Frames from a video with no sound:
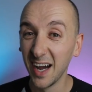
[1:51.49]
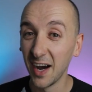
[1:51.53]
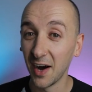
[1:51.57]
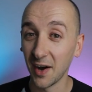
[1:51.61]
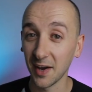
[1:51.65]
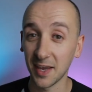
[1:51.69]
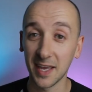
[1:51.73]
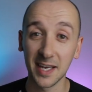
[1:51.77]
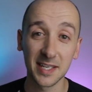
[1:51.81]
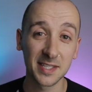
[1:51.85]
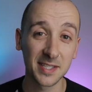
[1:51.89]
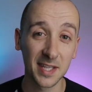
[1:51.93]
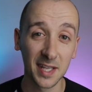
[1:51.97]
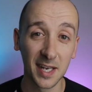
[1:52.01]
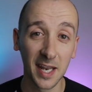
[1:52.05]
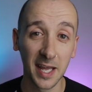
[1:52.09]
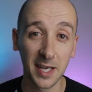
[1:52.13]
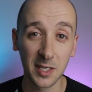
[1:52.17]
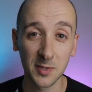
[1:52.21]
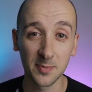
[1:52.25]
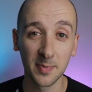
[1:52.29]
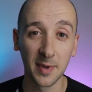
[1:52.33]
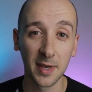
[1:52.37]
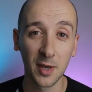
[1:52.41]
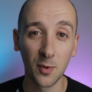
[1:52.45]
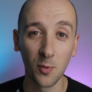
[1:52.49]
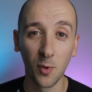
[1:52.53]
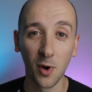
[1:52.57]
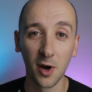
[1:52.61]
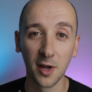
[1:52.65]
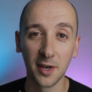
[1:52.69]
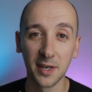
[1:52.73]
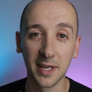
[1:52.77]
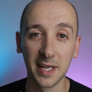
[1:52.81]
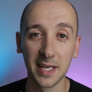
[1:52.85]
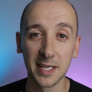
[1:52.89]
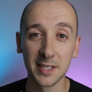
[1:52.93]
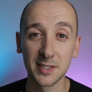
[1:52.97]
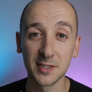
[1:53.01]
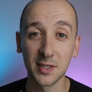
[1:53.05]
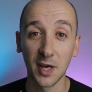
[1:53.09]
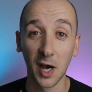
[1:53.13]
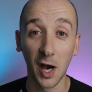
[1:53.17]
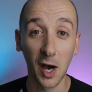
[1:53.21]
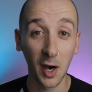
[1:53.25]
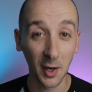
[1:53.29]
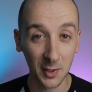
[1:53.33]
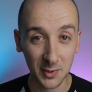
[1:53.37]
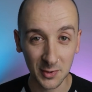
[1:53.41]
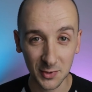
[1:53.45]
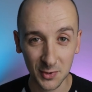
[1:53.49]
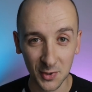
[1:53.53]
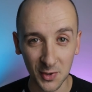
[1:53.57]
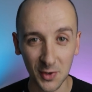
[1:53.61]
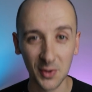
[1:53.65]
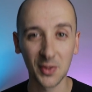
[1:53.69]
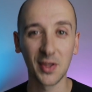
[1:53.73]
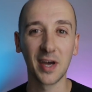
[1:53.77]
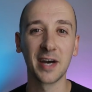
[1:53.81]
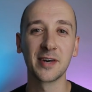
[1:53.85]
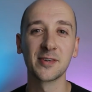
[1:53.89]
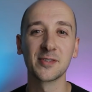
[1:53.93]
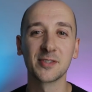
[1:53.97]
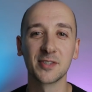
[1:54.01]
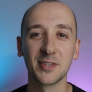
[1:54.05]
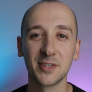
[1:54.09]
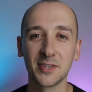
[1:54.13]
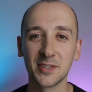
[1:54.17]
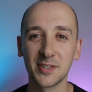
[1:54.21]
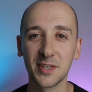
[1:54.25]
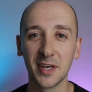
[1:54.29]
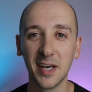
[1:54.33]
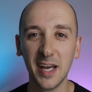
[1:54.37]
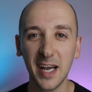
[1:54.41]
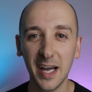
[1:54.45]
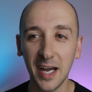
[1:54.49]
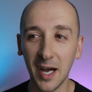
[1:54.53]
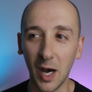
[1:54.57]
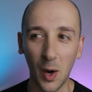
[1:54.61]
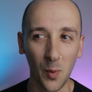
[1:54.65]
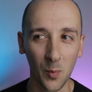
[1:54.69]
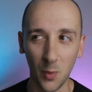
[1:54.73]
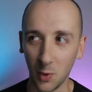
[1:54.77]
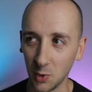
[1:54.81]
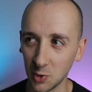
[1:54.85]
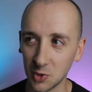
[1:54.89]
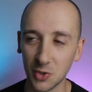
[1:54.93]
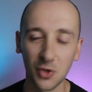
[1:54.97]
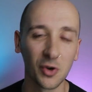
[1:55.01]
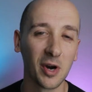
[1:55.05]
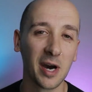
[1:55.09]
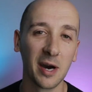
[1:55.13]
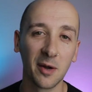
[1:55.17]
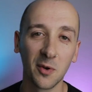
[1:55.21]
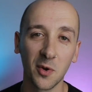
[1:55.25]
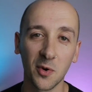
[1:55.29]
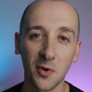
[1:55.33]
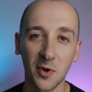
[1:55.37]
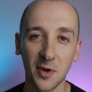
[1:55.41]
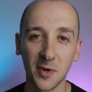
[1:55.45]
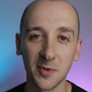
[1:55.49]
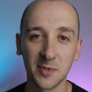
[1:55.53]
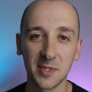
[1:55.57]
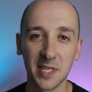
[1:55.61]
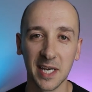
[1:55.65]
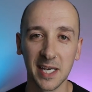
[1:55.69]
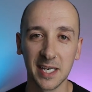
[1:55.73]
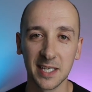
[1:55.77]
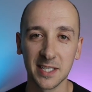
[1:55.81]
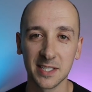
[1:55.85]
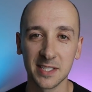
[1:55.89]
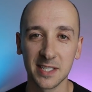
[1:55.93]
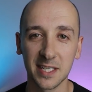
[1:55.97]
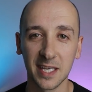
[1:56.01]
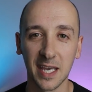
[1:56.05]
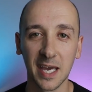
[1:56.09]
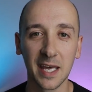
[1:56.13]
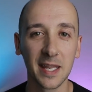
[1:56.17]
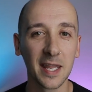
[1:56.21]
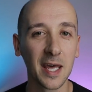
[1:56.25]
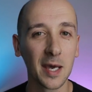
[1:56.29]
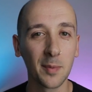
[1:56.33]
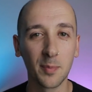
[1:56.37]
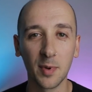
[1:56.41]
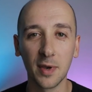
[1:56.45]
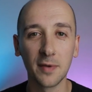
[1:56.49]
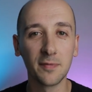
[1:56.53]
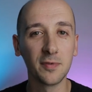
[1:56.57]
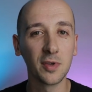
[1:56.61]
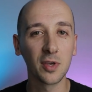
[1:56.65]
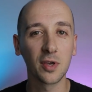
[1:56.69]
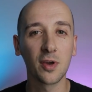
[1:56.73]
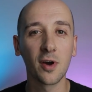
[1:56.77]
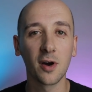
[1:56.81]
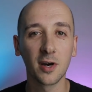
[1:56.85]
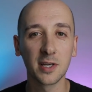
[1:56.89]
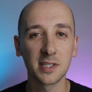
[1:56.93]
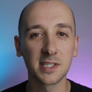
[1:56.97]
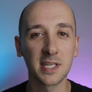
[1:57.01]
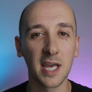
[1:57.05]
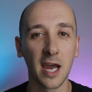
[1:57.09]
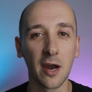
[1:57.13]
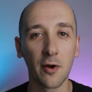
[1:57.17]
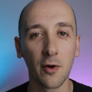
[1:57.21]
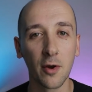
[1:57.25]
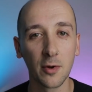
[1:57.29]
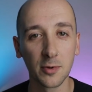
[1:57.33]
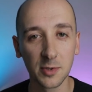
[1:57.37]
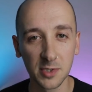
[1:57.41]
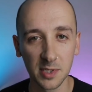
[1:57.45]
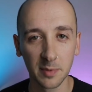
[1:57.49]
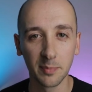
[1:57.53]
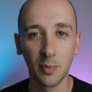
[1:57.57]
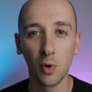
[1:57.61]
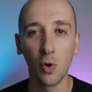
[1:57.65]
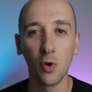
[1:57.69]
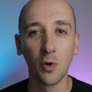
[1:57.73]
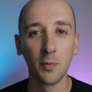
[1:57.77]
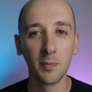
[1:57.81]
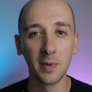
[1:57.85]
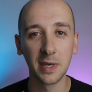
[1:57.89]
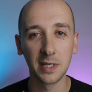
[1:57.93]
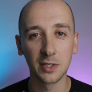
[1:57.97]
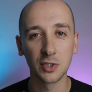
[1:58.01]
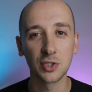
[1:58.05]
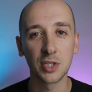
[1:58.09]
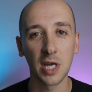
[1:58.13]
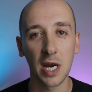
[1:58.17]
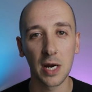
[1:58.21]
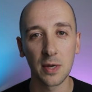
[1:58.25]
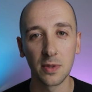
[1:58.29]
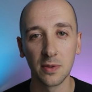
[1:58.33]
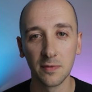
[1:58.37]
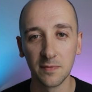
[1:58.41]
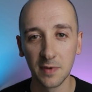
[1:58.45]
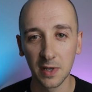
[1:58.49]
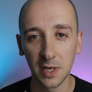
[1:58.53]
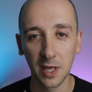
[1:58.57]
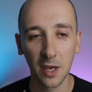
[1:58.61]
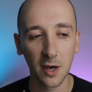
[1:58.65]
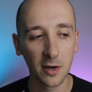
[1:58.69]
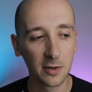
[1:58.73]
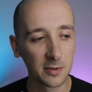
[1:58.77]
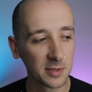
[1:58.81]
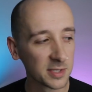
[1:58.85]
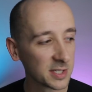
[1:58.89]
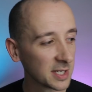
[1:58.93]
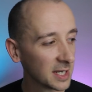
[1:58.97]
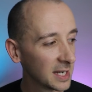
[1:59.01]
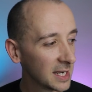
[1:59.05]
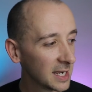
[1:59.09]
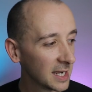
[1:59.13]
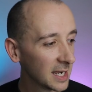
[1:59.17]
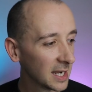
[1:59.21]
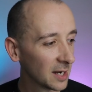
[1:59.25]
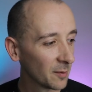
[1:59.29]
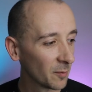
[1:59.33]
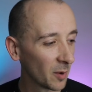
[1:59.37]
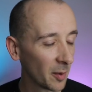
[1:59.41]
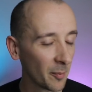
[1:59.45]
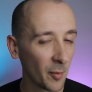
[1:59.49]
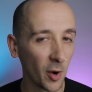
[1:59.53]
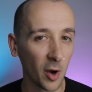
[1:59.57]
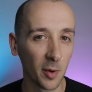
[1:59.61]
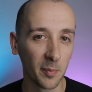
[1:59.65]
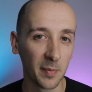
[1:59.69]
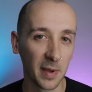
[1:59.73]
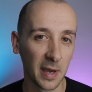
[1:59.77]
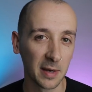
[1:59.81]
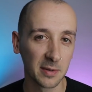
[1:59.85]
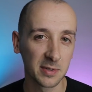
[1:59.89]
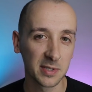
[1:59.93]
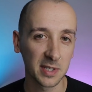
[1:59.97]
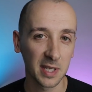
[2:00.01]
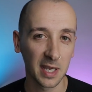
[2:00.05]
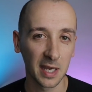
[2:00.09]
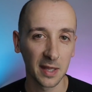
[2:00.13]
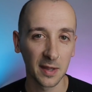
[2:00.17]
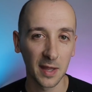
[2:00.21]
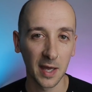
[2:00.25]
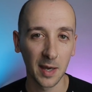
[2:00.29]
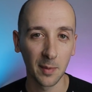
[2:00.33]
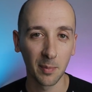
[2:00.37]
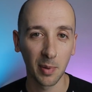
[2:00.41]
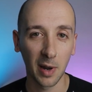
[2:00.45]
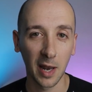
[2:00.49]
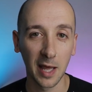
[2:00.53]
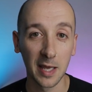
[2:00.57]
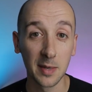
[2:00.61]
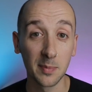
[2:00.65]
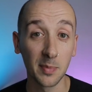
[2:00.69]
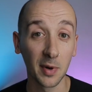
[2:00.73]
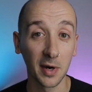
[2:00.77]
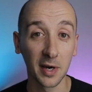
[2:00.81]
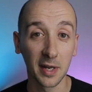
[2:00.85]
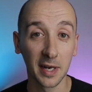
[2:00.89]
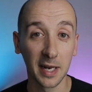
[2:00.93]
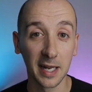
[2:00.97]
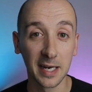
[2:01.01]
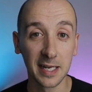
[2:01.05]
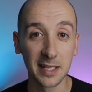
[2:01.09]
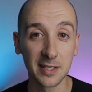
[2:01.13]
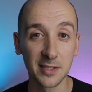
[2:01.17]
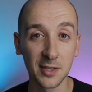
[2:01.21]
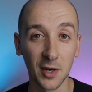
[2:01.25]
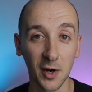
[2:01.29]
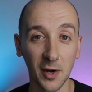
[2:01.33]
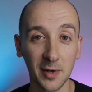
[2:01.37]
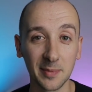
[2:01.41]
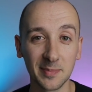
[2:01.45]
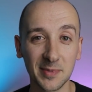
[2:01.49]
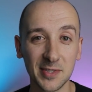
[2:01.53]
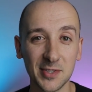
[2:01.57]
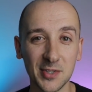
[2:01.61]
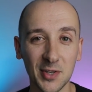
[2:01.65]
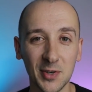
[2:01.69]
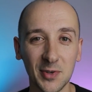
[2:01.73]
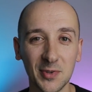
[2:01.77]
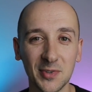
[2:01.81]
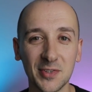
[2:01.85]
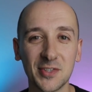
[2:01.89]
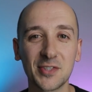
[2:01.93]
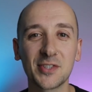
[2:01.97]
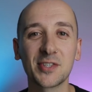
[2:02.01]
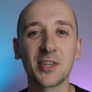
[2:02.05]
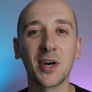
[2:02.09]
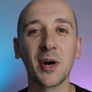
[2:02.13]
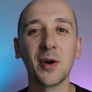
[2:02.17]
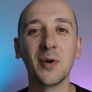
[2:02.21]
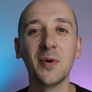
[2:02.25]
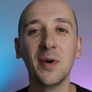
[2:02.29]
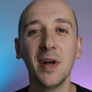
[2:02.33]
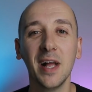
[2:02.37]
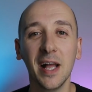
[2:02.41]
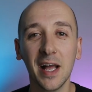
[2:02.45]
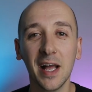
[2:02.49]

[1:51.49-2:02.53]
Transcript: I guess the next big one is one hundred thousand. I'm not sure how long it will take us to get there, but if you guys carry on supporting me and sharing the videos, we might be able to get that play button anytime soon. So